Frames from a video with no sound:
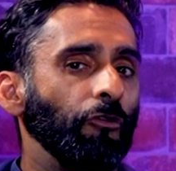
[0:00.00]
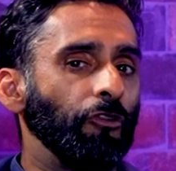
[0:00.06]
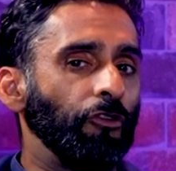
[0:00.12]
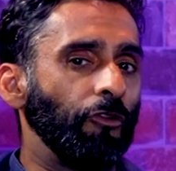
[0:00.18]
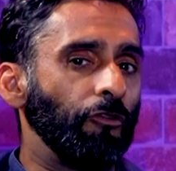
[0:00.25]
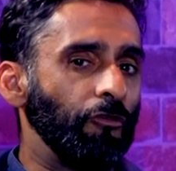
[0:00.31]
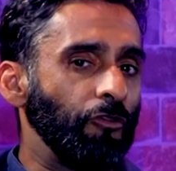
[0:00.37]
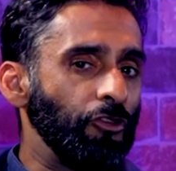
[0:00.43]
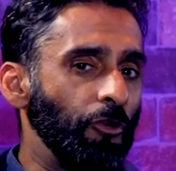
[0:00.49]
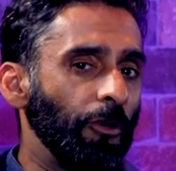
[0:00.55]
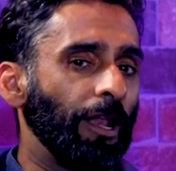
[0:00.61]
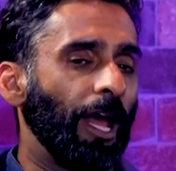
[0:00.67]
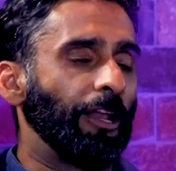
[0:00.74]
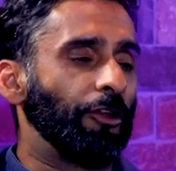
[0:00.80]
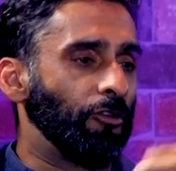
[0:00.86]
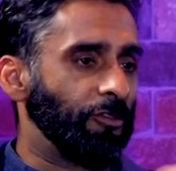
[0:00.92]
you and
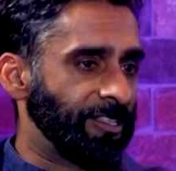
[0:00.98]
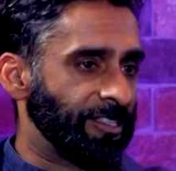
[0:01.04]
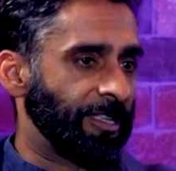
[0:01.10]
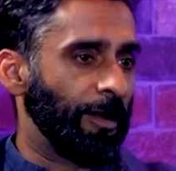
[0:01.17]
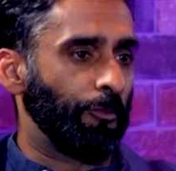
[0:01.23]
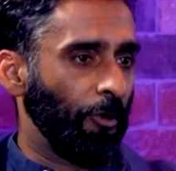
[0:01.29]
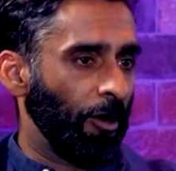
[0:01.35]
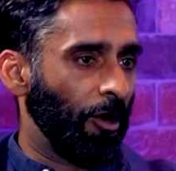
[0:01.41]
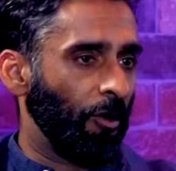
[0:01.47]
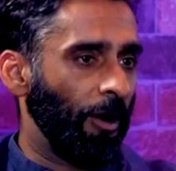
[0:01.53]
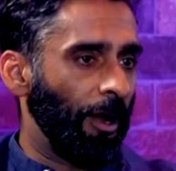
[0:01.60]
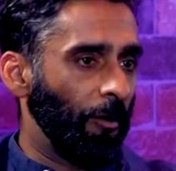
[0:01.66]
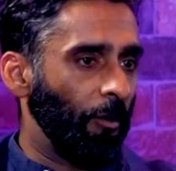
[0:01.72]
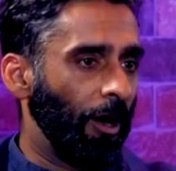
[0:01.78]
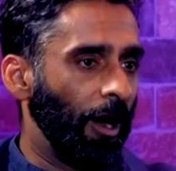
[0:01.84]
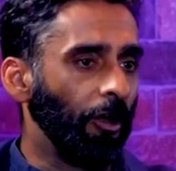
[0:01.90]
I know the step work quite
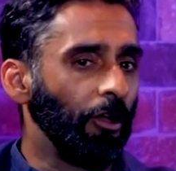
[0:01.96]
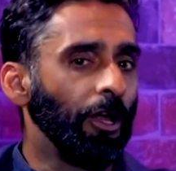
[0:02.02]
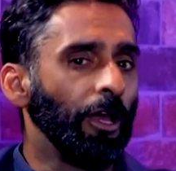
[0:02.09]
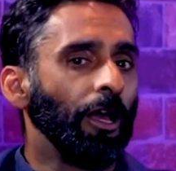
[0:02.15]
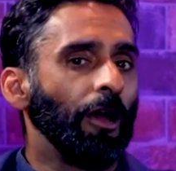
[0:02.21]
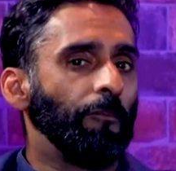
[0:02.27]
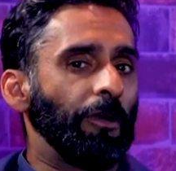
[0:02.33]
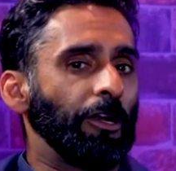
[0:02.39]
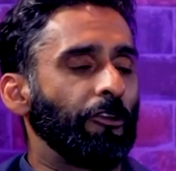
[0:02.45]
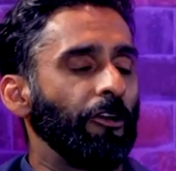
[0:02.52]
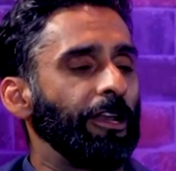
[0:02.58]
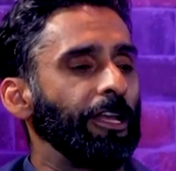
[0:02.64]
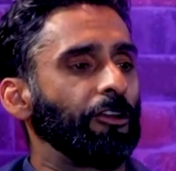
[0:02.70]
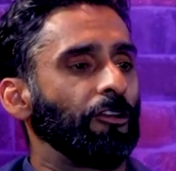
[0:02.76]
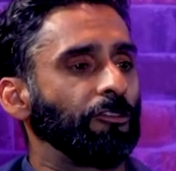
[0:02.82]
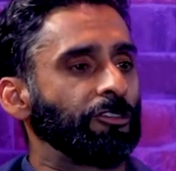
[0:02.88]
well, but
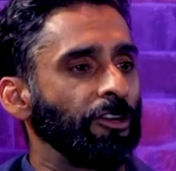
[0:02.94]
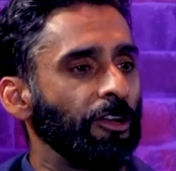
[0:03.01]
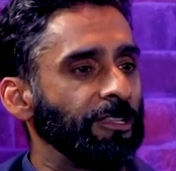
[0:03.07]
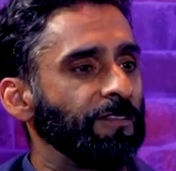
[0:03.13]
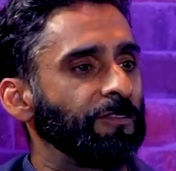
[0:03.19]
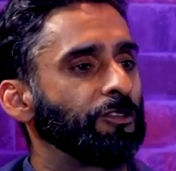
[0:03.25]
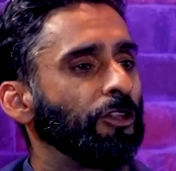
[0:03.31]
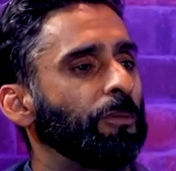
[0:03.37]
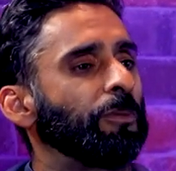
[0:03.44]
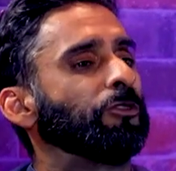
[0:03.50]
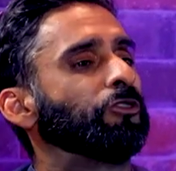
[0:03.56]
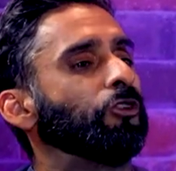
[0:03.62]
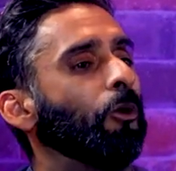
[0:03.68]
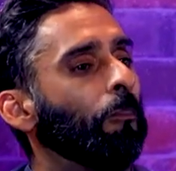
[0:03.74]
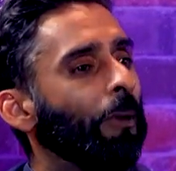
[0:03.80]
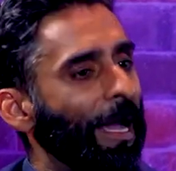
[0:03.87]
creating an alternative, there's a lot of people who
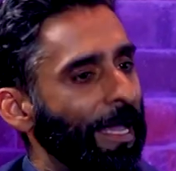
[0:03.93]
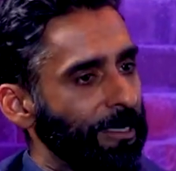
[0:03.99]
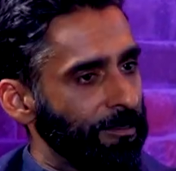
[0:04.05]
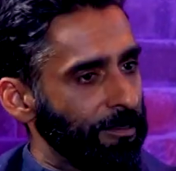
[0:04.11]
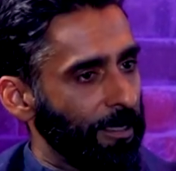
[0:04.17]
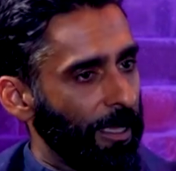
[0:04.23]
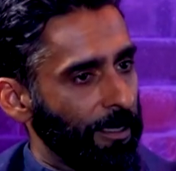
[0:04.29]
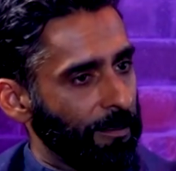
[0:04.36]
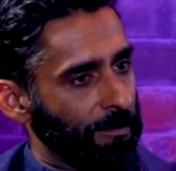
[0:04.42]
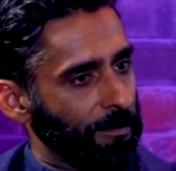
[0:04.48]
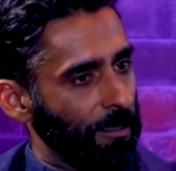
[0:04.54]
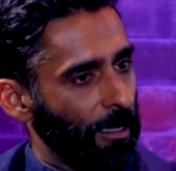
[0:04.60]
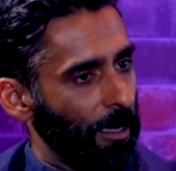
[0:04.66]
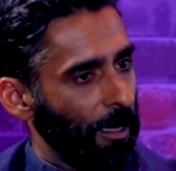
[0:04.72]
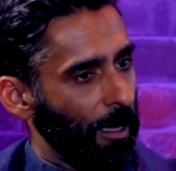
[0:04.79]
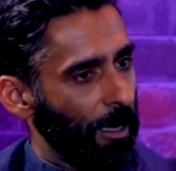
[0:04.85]
don't buy into that,
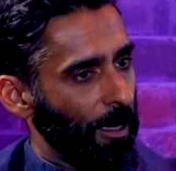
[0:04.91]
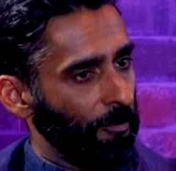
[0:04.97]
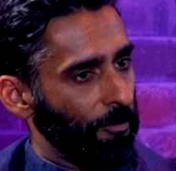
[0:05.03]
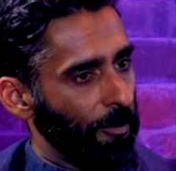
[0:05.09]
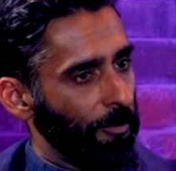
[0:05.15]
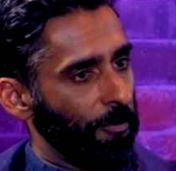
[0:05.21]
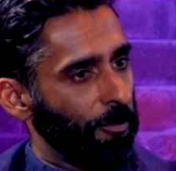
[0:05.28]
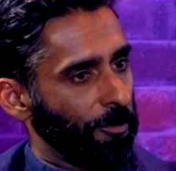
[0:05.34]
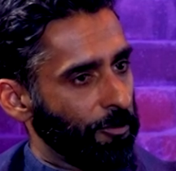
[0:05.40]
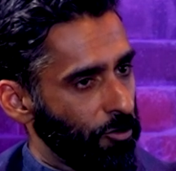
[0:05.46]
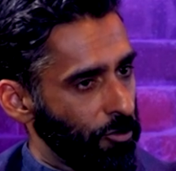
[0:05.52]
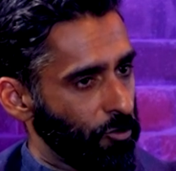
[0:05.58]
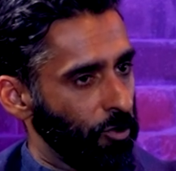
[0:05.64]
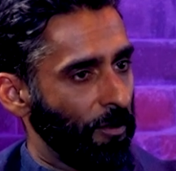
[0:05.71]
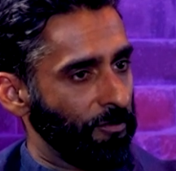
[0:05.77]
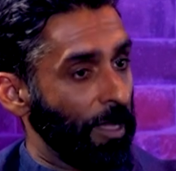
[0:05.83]
the
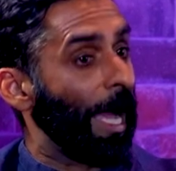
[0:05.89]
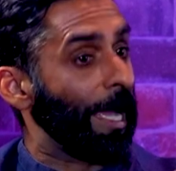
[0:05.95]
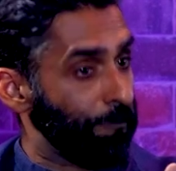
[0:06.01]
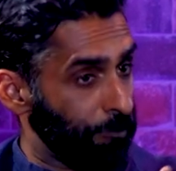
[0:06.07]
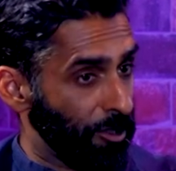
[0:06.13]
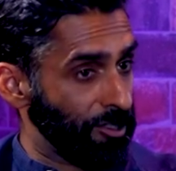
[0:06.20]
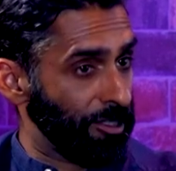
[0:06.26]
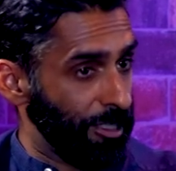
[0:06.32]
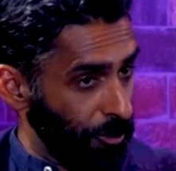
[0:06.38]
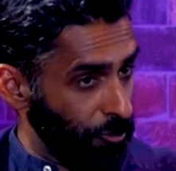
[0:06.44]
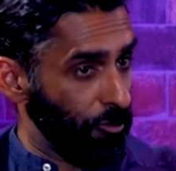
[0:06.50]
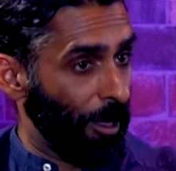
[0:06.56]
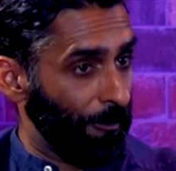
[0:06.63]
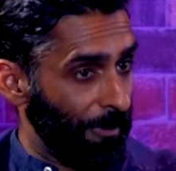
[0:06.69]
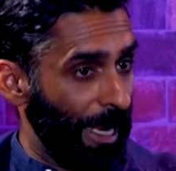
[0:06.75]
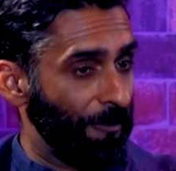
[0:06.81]
12 steps. I personally do,
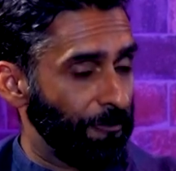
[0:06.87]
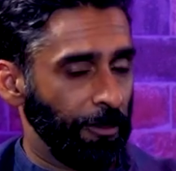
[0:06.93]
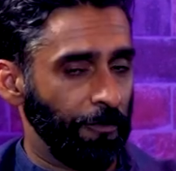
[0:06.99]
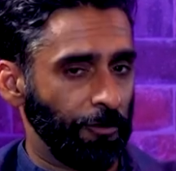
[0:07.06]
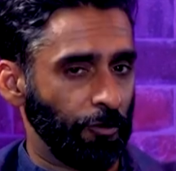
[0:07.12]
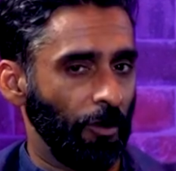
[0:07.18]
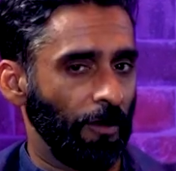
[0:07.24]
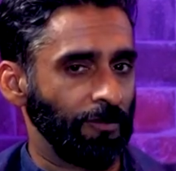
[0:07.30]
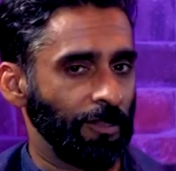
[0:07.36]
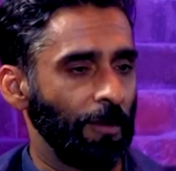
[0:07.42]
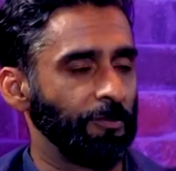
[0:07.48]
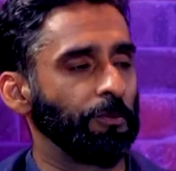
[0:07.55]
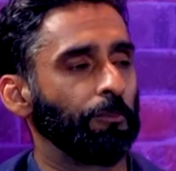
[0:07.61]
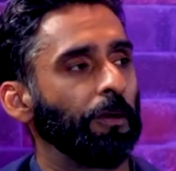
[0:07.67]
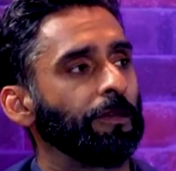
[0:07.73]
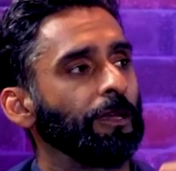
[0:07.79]
I'm an advocate for 12
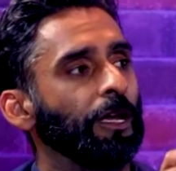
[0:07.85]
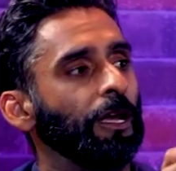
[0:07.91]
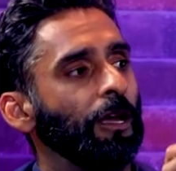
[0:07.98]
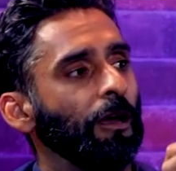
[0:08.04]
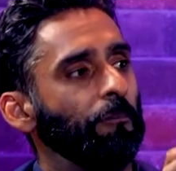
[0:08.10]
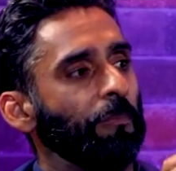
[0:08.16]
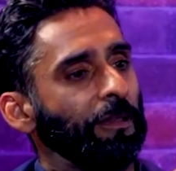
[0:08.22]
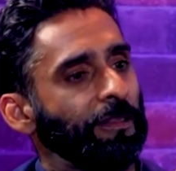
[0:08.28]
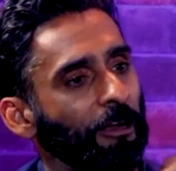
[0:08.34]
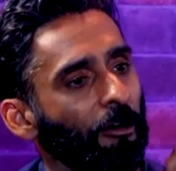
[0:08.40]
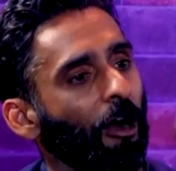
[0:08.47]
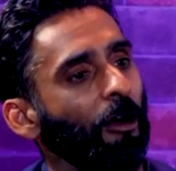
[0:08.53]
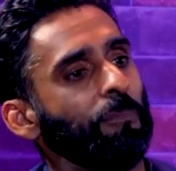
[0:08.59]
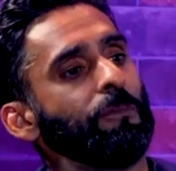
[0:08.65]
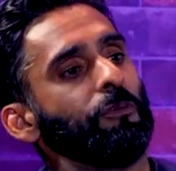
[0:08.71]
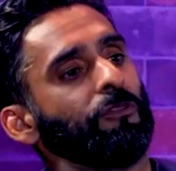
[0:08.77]
steps, but there
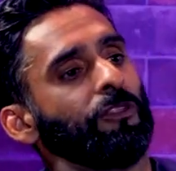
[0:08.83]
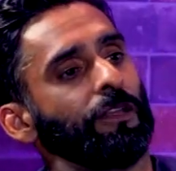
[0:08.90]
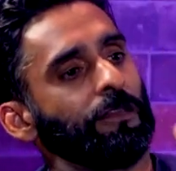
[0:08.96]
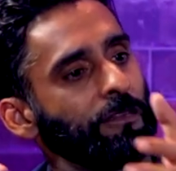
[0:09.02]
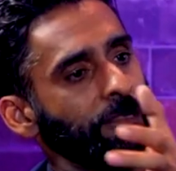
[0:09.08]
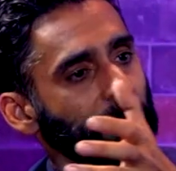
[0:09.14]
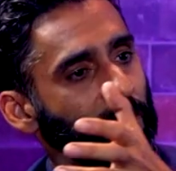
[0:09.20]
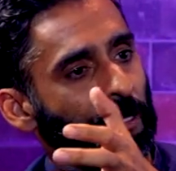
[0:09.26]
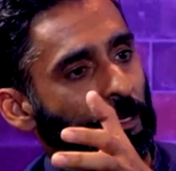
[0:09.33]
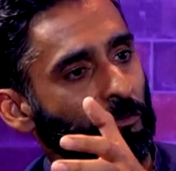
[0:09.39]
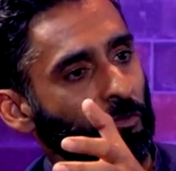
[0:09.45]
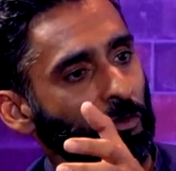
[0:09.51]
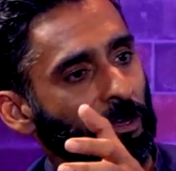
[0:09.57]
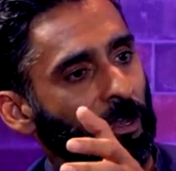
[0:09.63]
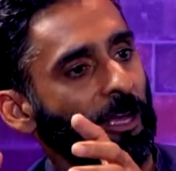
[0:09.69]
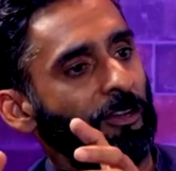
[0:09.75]
are people that
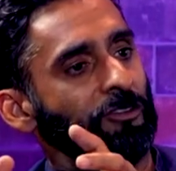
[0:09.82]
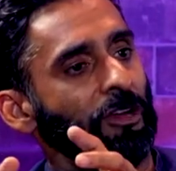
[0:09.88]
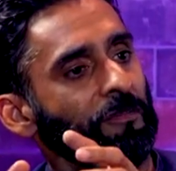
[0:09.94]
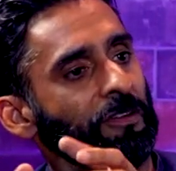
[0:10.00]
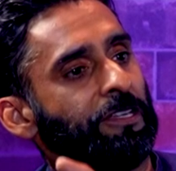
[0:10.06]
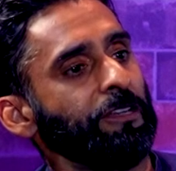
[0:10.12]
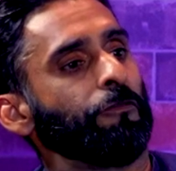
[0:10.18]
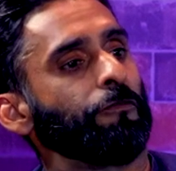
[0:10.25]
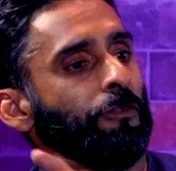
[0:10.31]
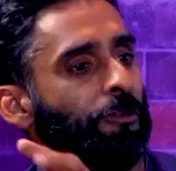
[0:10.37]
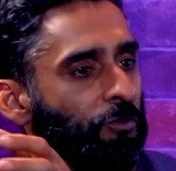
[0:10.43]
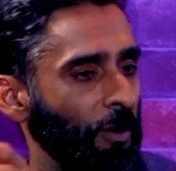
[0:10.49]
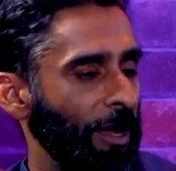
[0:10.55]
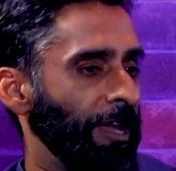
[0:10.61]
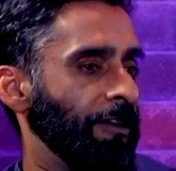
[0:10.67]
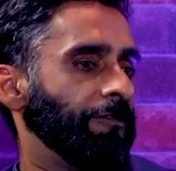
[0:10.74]
would like to have a different
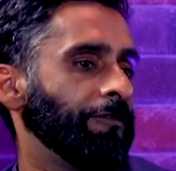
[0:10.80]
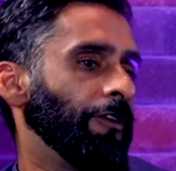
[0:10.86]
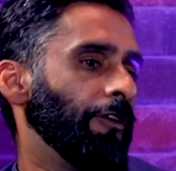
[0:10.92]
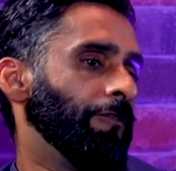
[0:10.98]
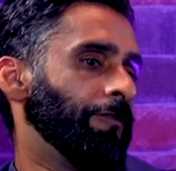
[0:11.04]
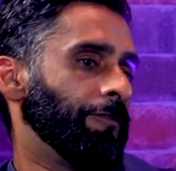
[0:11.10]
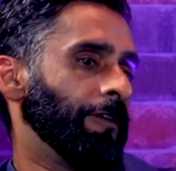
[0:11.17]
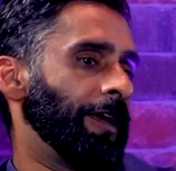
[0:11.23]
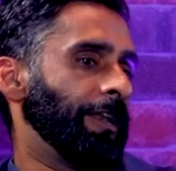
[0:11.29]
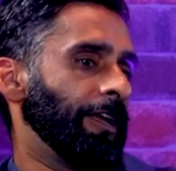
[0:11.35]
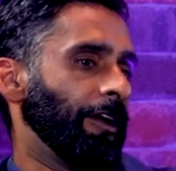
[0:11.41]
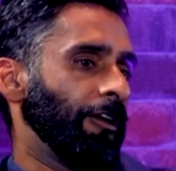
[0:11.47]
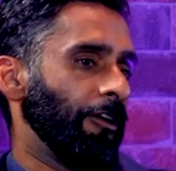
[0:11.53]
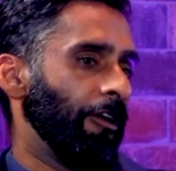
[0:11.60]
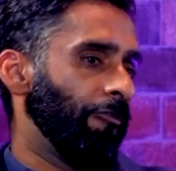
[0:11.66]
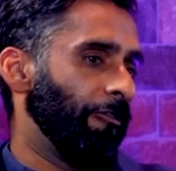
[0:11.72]
way of finding
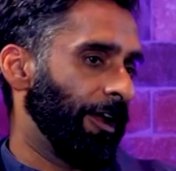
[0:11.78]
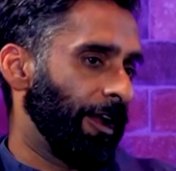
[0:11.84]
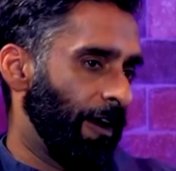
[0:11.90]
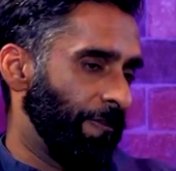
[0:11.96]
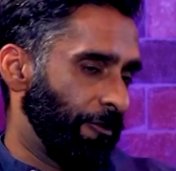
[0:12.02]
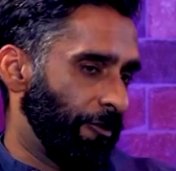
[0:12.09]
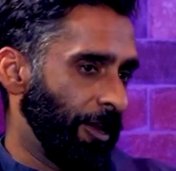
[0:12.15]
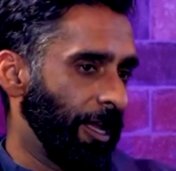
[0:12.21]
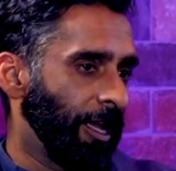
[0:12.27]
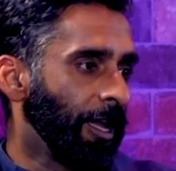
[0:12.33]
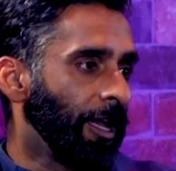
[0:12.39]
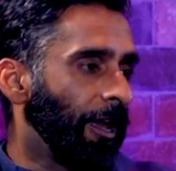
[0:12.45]
a recovery.